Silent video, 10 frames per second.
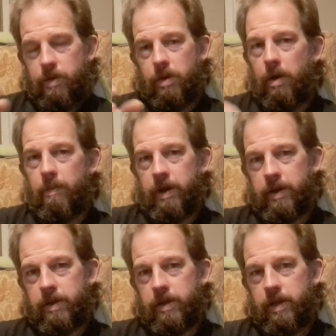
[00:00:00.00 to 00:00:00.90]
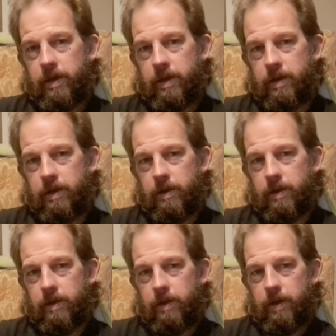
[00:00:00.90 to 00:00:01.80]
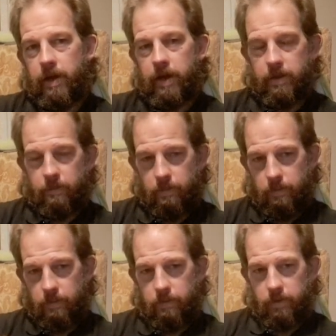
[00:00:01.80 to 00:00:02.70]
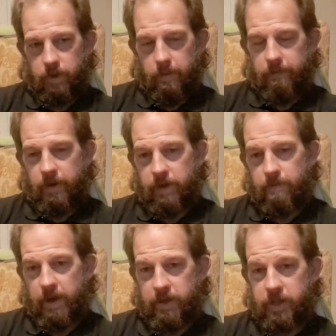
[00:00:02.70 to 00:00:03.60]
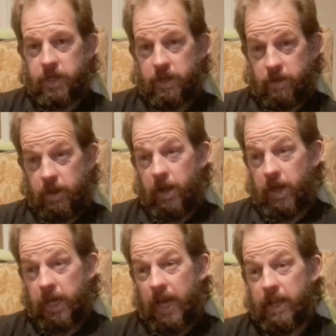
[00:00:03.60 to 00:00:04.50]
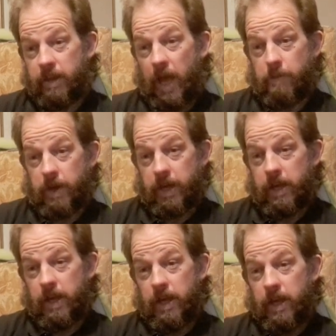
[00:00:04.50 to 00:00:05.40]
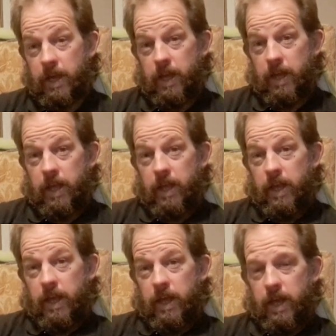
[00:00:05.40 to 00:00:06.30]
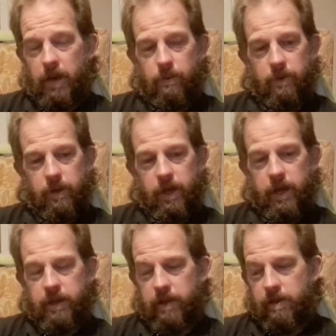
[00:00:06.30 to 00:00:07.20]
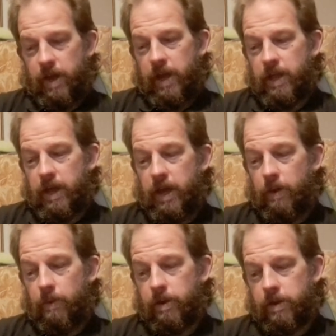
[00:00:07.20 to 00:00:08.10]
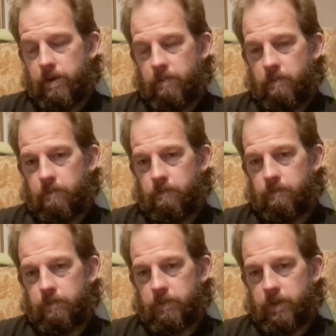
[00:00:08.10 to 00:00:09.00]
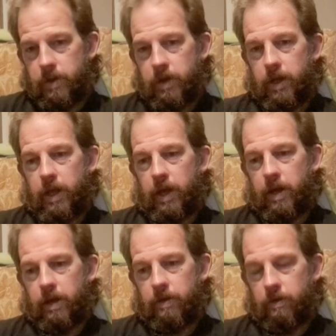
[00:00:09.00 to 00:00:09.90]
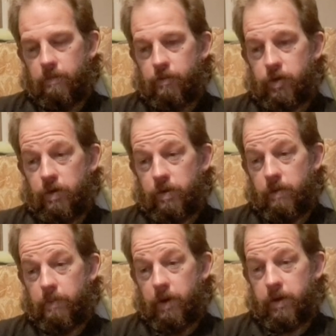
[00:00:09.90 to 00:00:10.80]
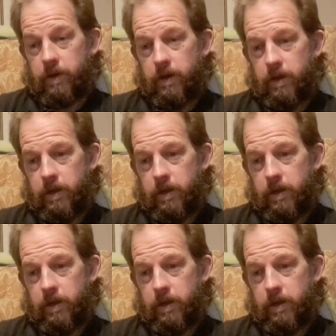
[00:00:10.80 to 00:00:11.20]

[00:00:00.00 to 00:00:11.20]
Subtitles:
Thomas, in some of his messages to Ken and Debbie, he did say that he was gonna sort of produce a book